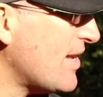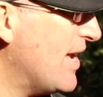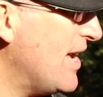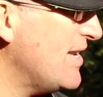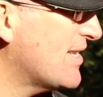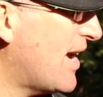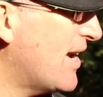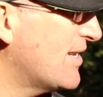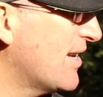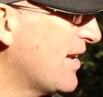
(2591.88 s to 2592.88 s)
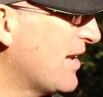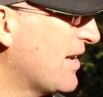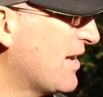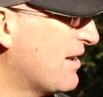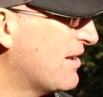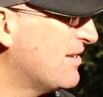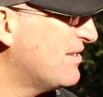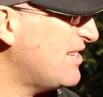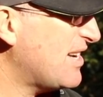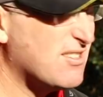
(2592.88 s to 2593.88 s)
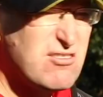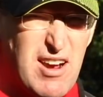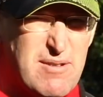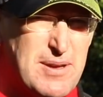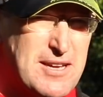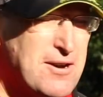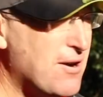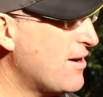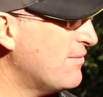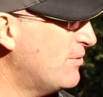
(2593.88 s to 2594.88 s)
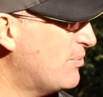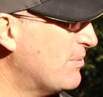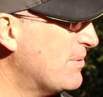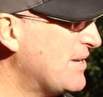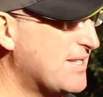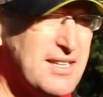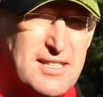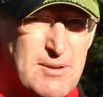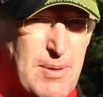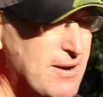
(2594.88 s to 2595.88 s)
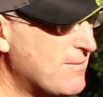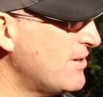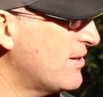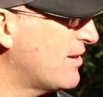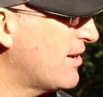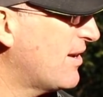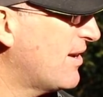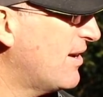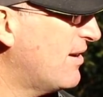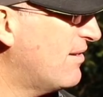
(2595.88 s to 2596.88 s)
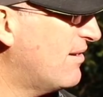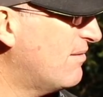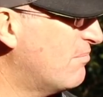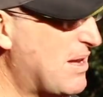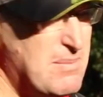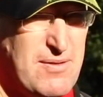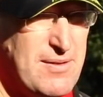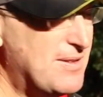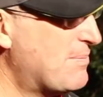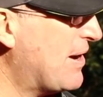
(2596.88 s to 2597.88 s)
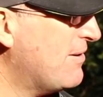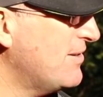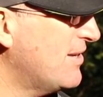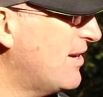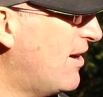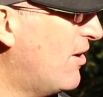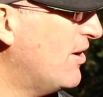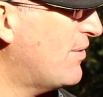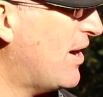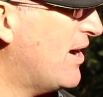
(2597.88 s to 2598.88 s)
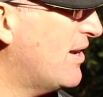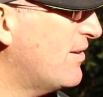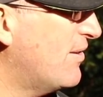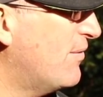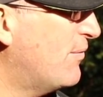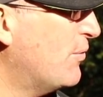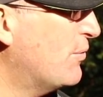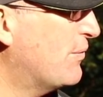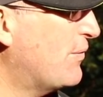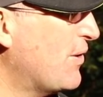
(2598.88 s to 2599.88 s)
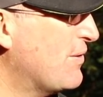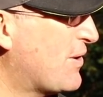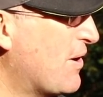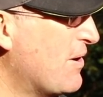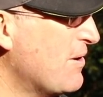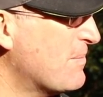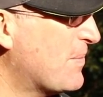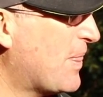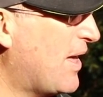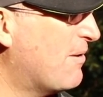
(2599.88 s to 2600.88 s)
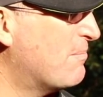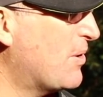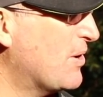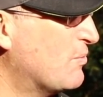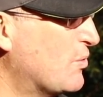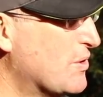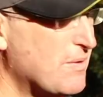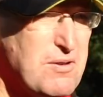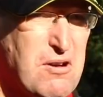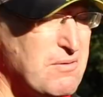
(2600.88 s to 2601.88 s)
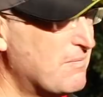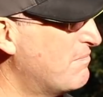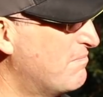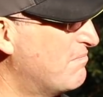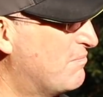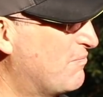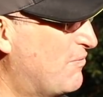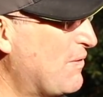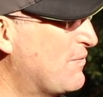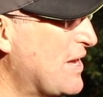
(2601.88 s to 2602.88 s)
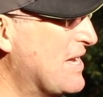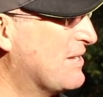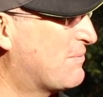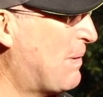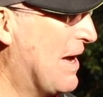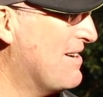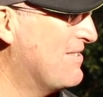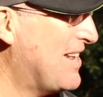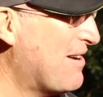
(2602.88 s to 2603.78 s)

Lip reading: He's had 6 great big carp for probably 60 pound, maybe 50 pound. I've had 4 or 5 carp, and mine wouldn't have gone 15 pound.